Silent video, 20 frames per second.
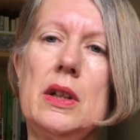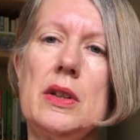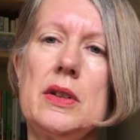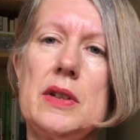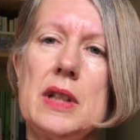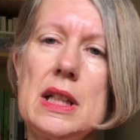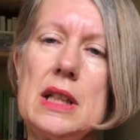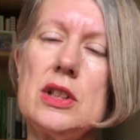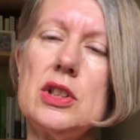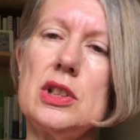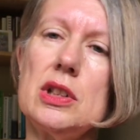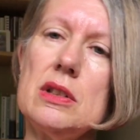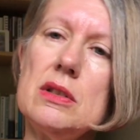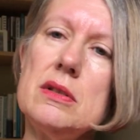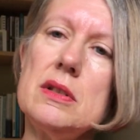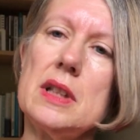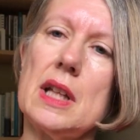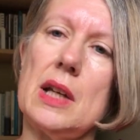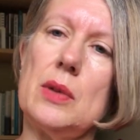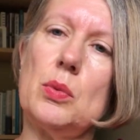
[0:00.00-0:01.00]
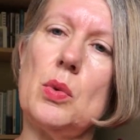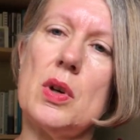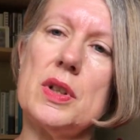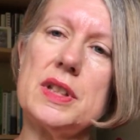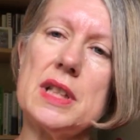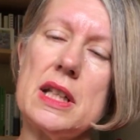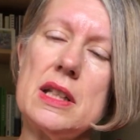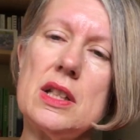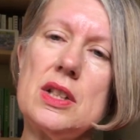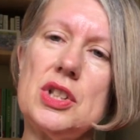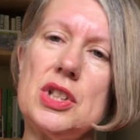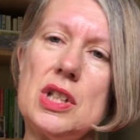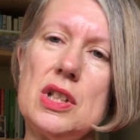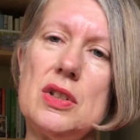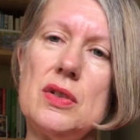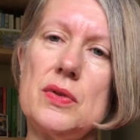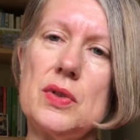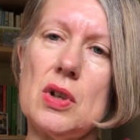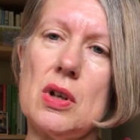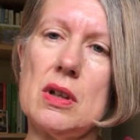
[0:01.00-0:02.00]
Think too then what energy
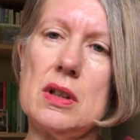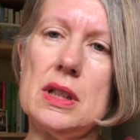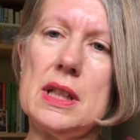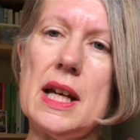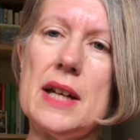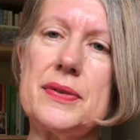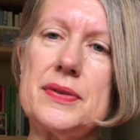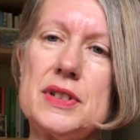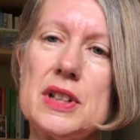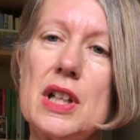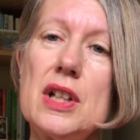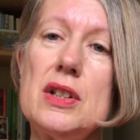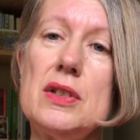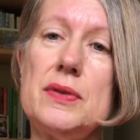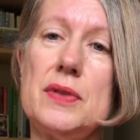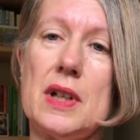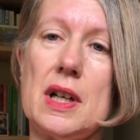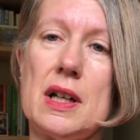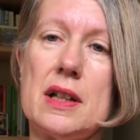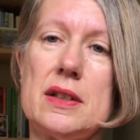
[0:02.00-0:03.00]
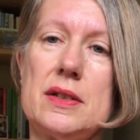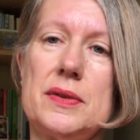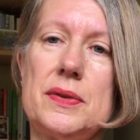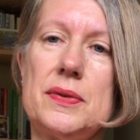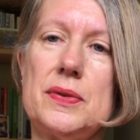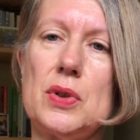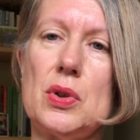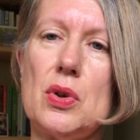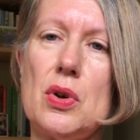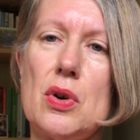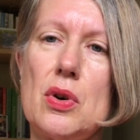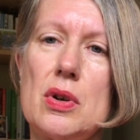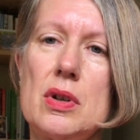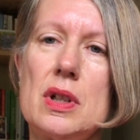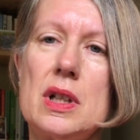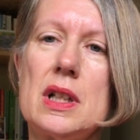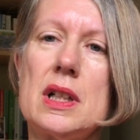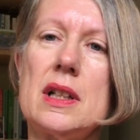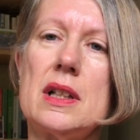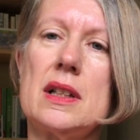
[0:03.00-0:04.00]
you've got left over for
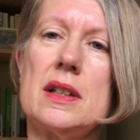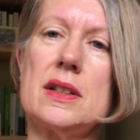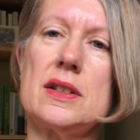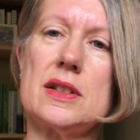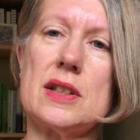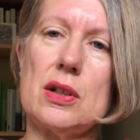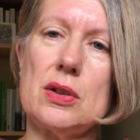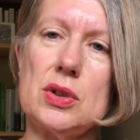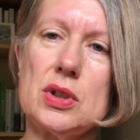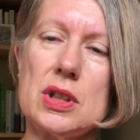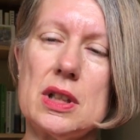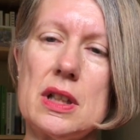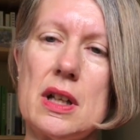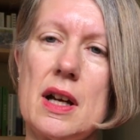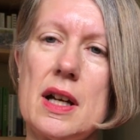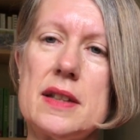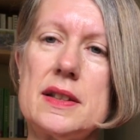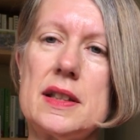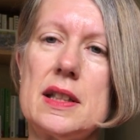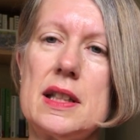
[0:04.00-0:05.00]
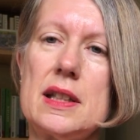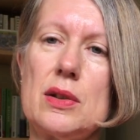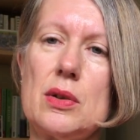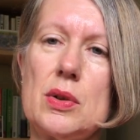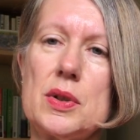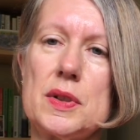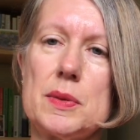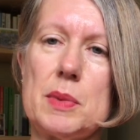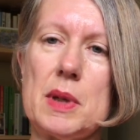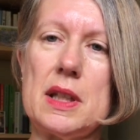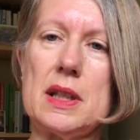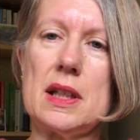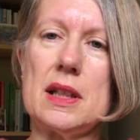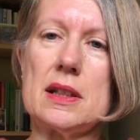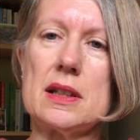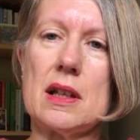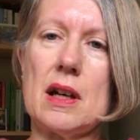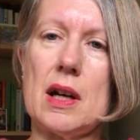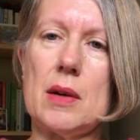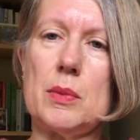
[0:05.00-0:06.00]
socialising or spending
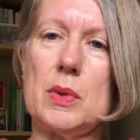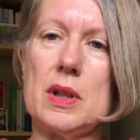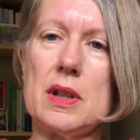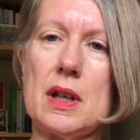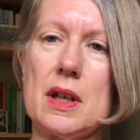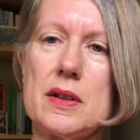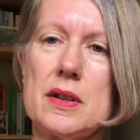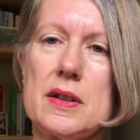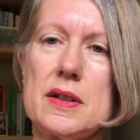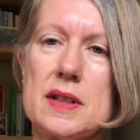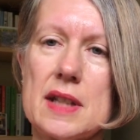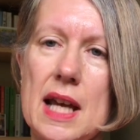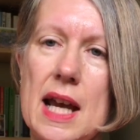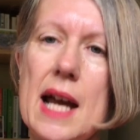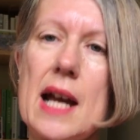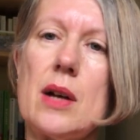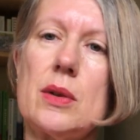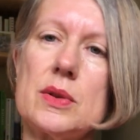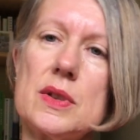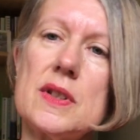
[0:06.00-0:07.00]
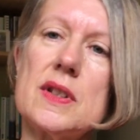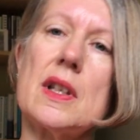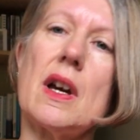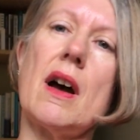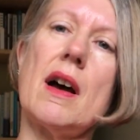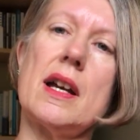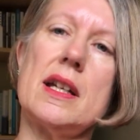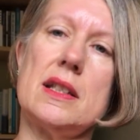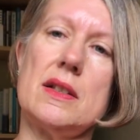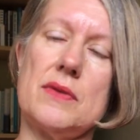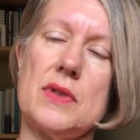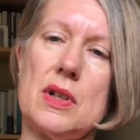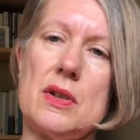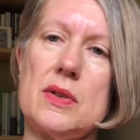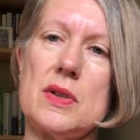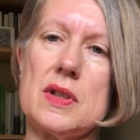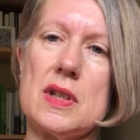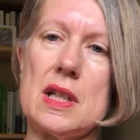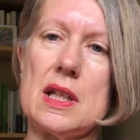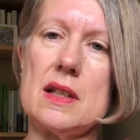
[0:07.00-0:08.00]
time with others outside of
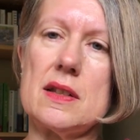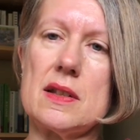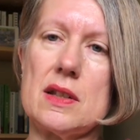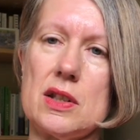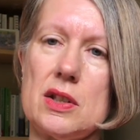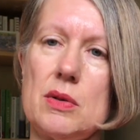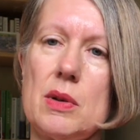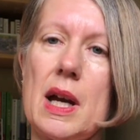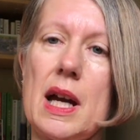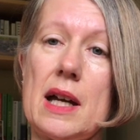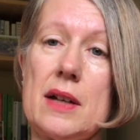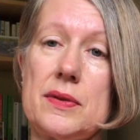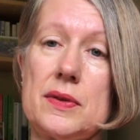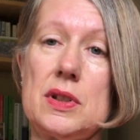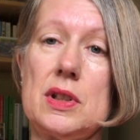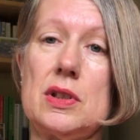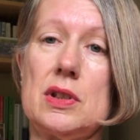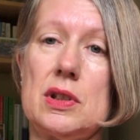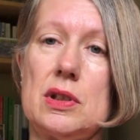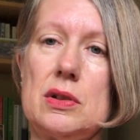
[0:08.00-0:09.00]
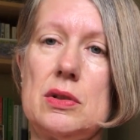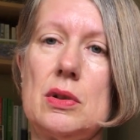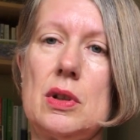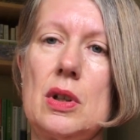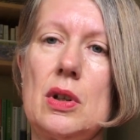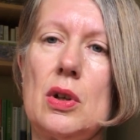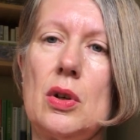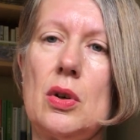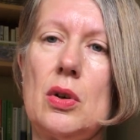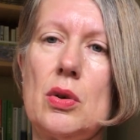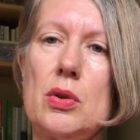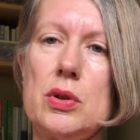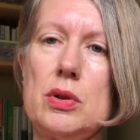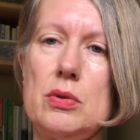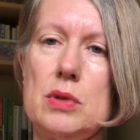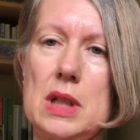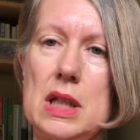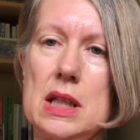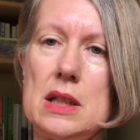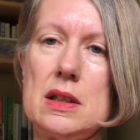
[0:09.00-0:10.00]
those things that you have to do or
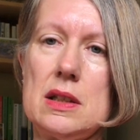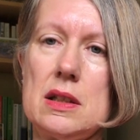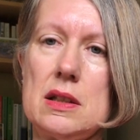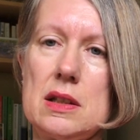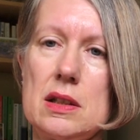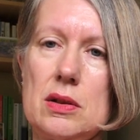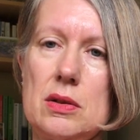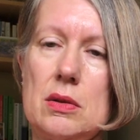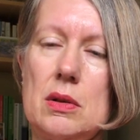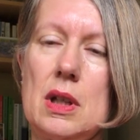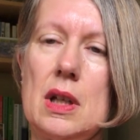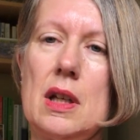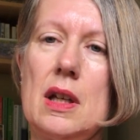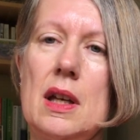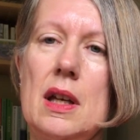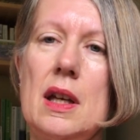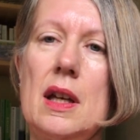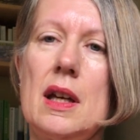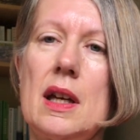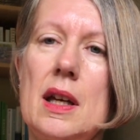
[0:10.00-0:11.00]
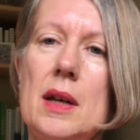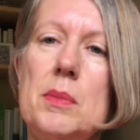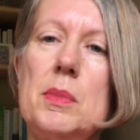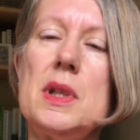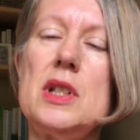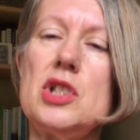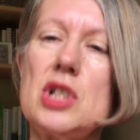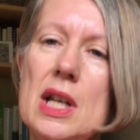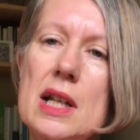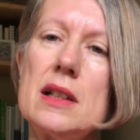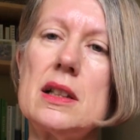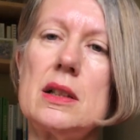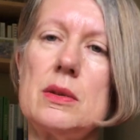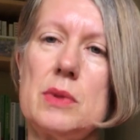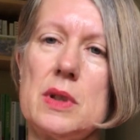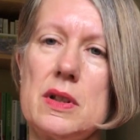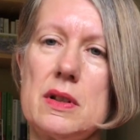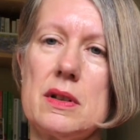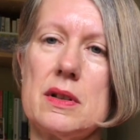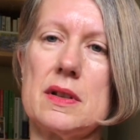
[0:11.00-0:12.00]
you need to do. And be gentle
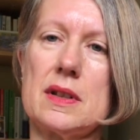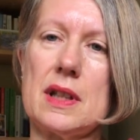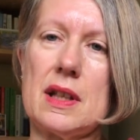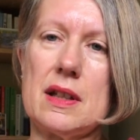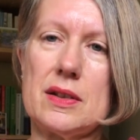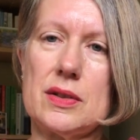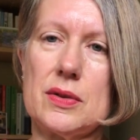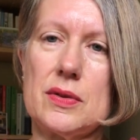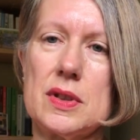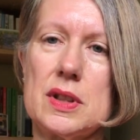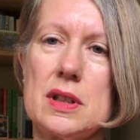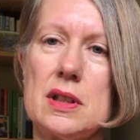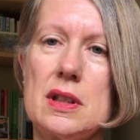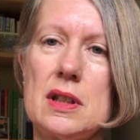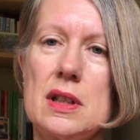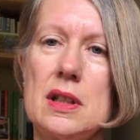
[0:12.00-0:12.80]
with yourselves.